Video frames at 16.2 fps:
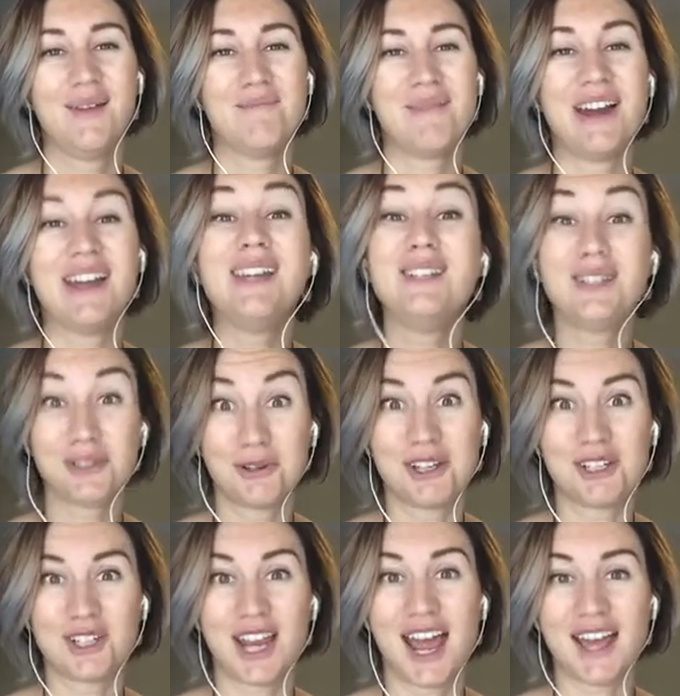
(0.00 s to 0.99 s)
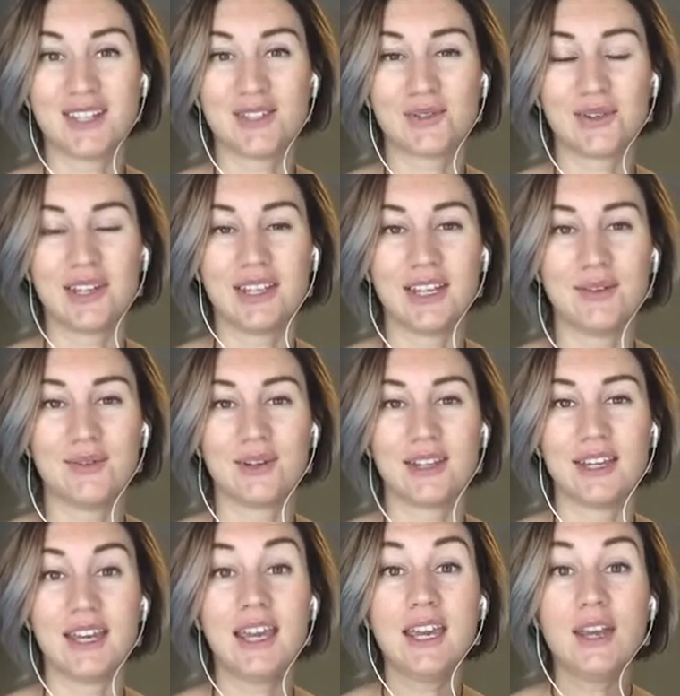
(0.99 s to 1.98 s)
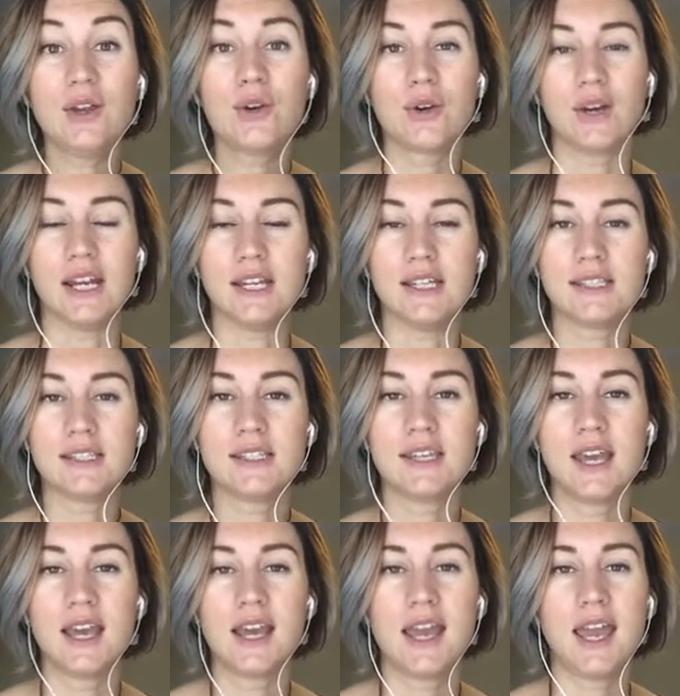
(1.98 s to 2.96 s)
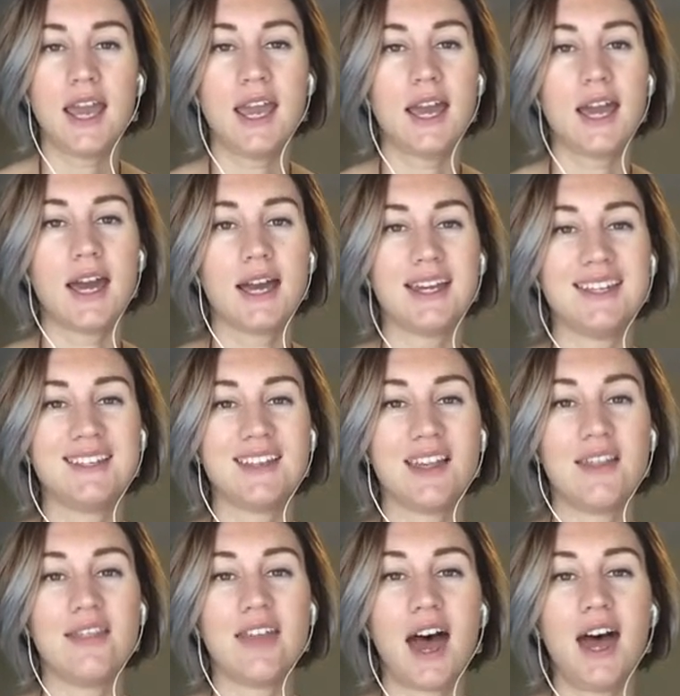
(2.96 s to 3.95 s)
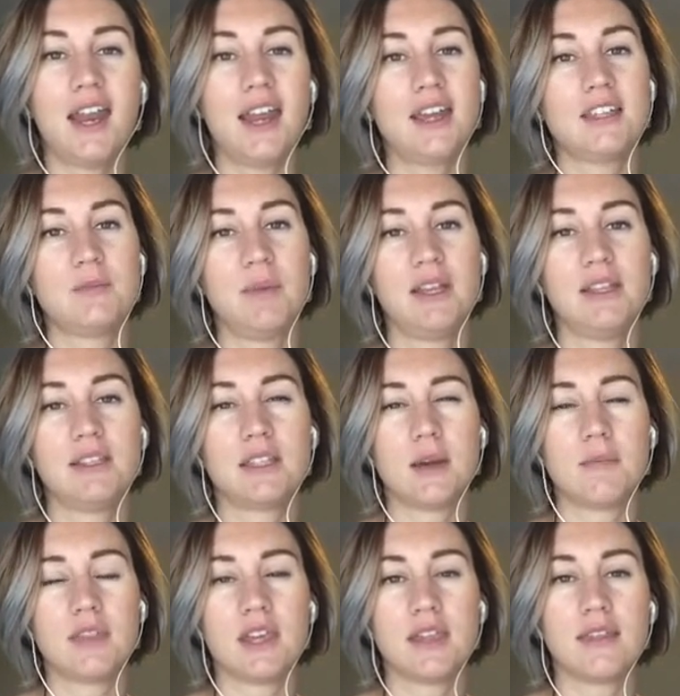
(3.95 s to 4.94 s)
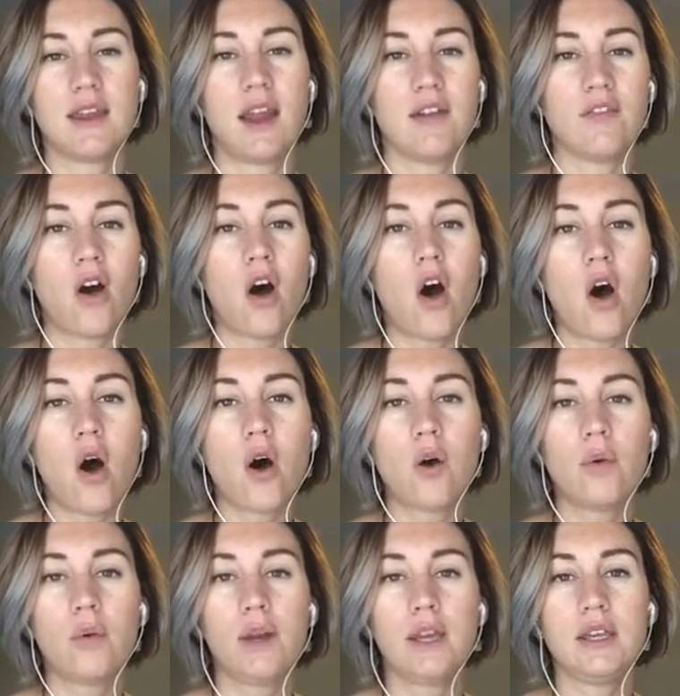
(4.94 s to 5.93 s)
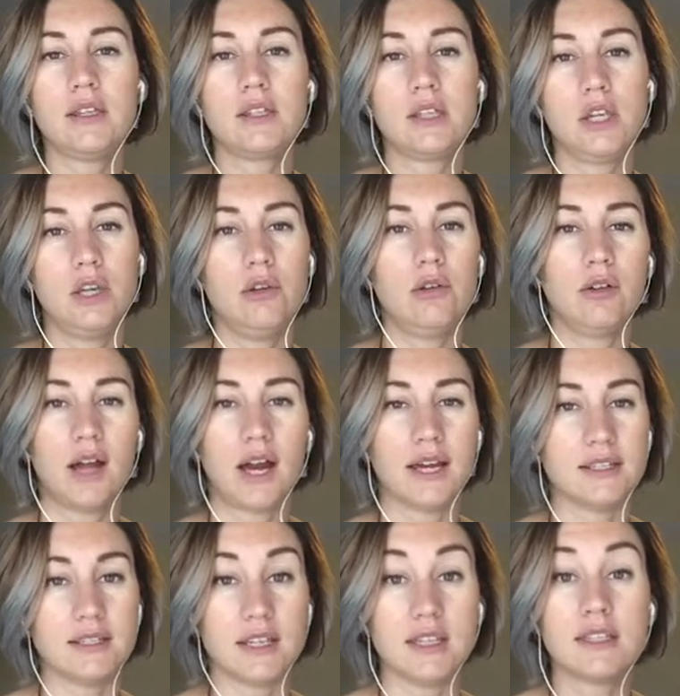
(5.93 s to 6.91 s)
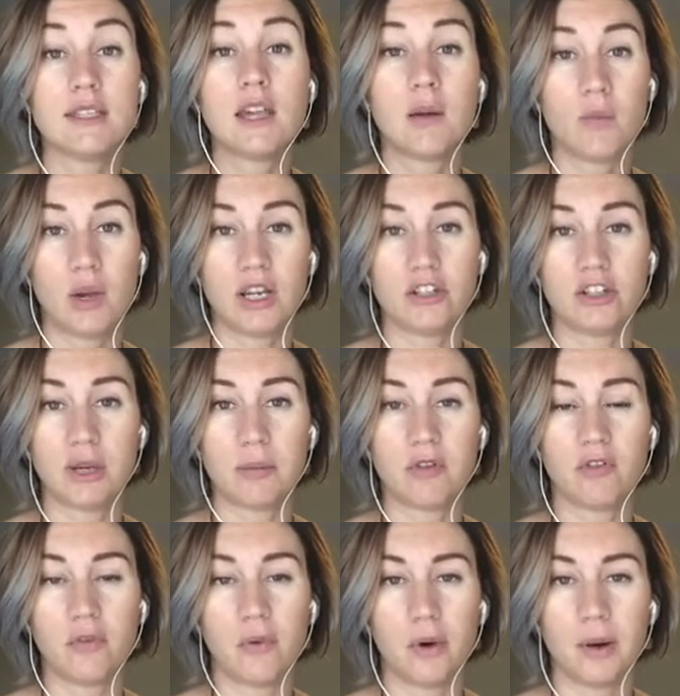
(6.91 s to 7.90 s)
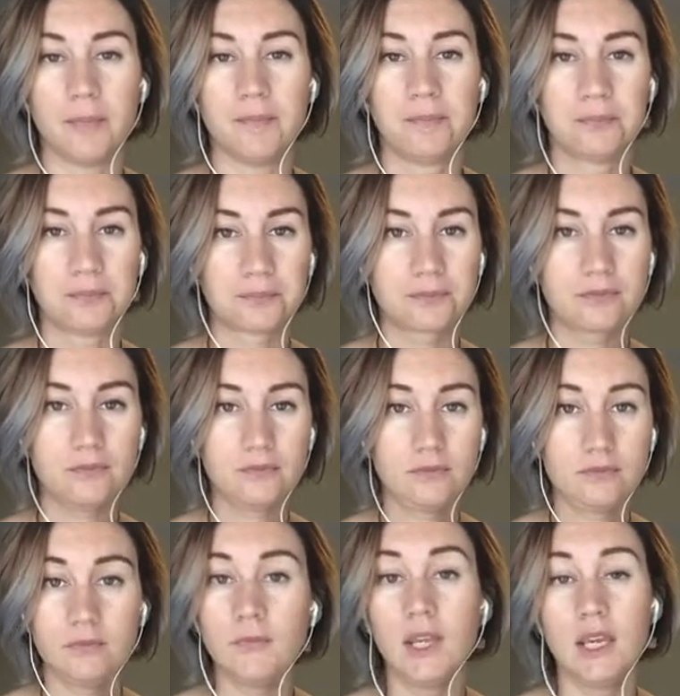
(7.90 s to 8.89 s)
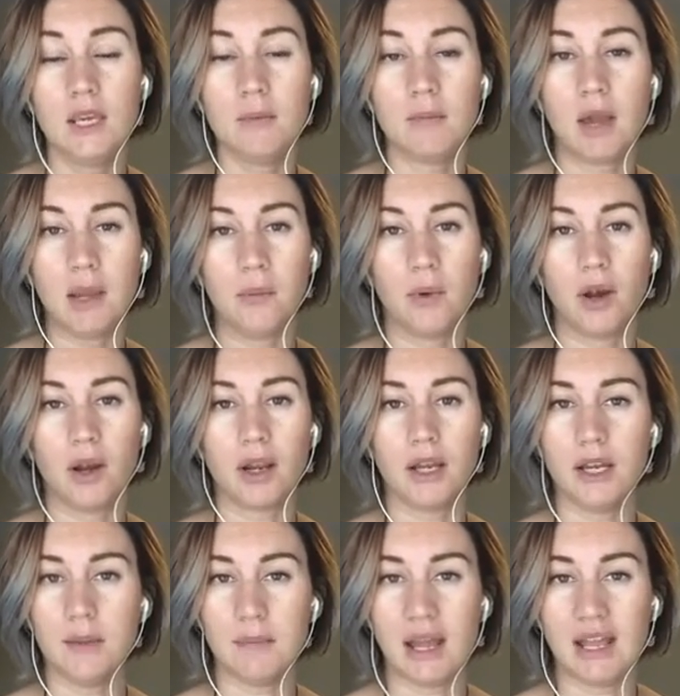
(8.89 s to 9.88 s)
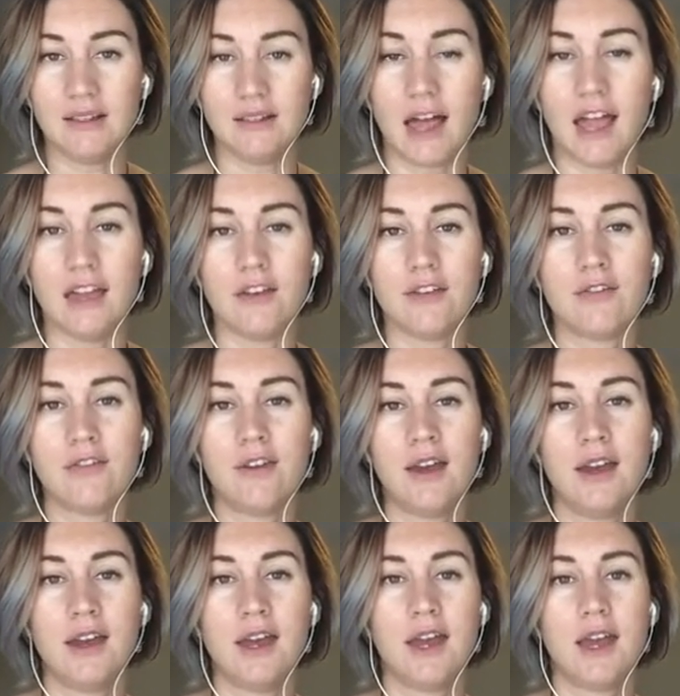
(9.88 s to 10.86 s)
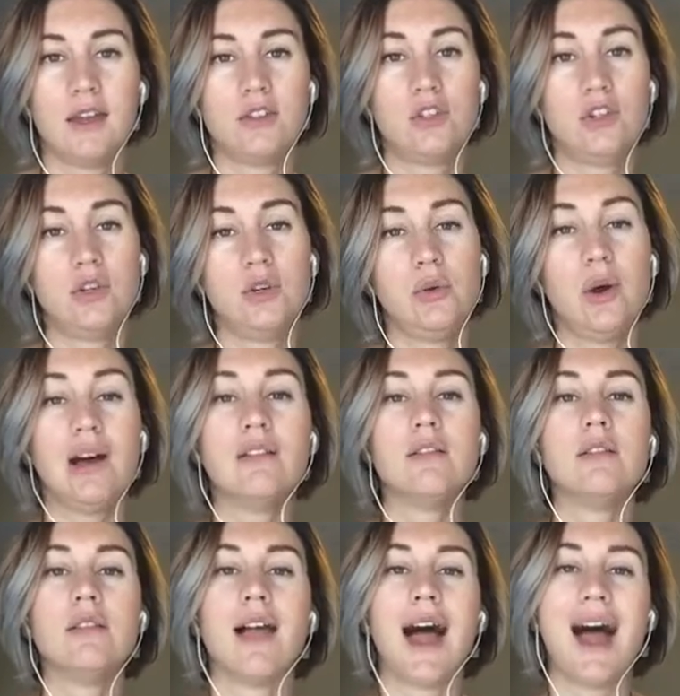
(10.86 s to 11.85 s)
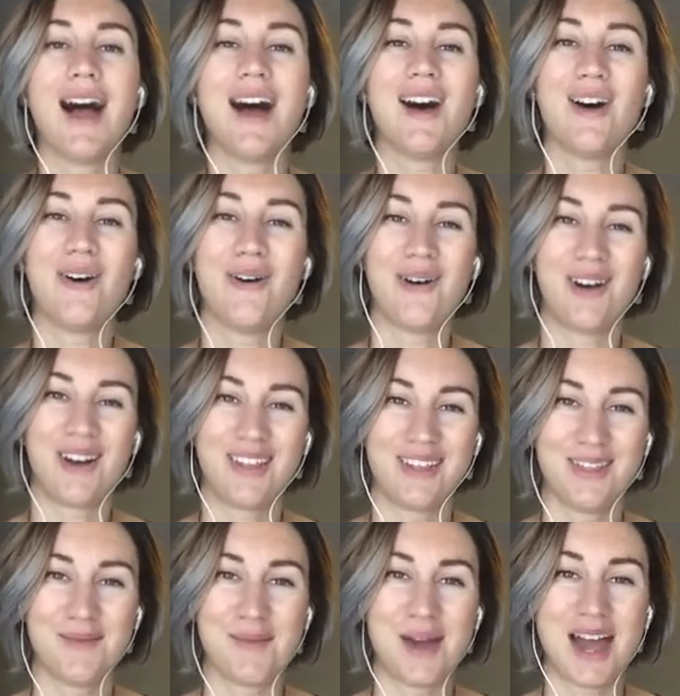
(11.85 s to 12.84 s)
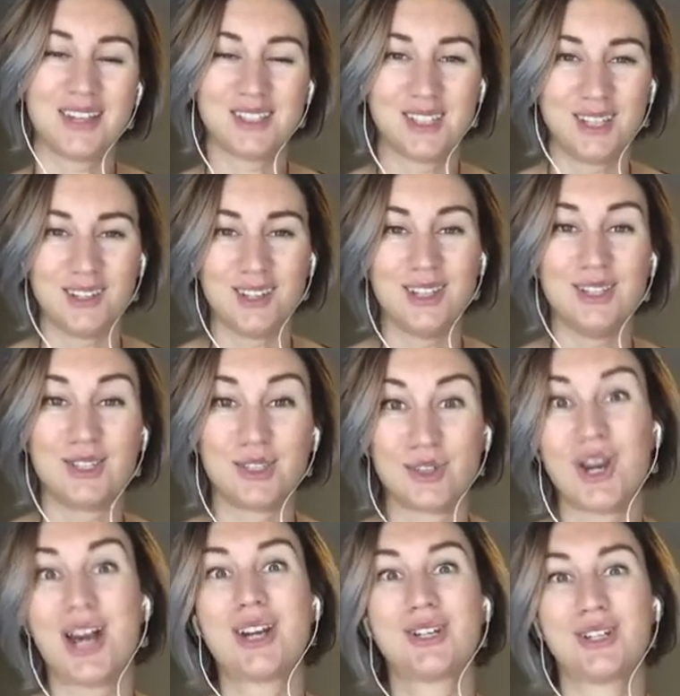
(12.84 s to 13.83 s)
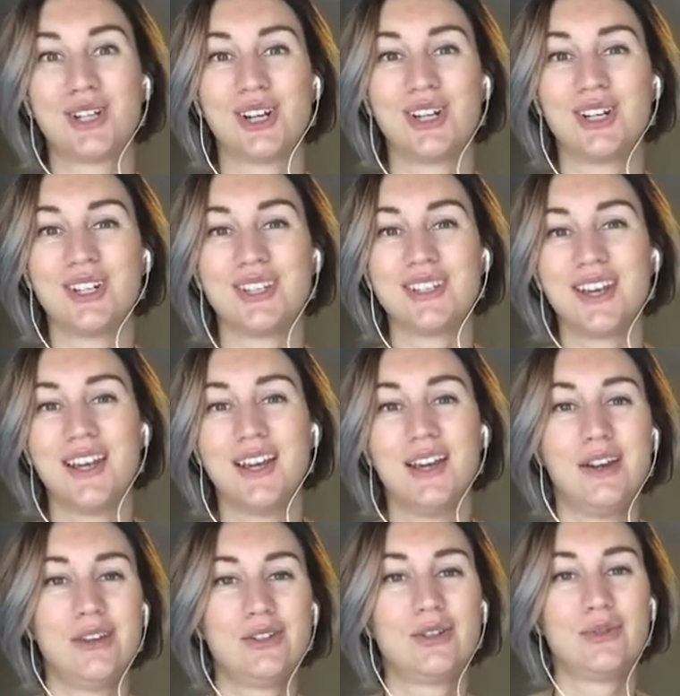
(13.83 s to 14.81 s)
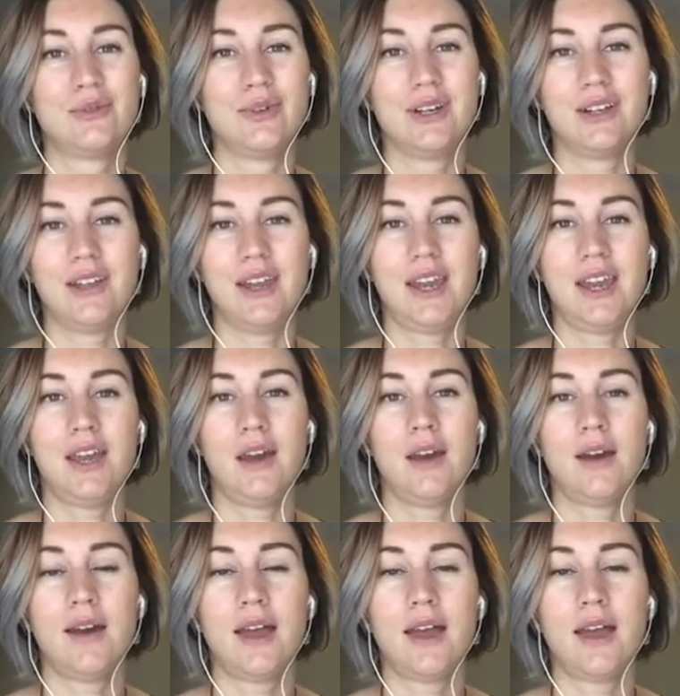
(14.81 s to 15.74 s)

my intuition has really, really increased. And that has been something that I've always utilized in some way, shape, or form in my work and in my life, to allow the masculine structures to really